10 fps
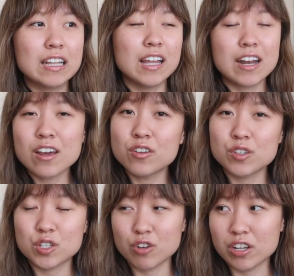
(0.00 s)
letting all
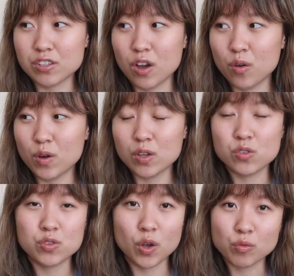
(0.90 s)
the stress go is
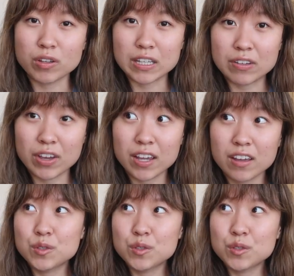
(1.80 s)
so relieving,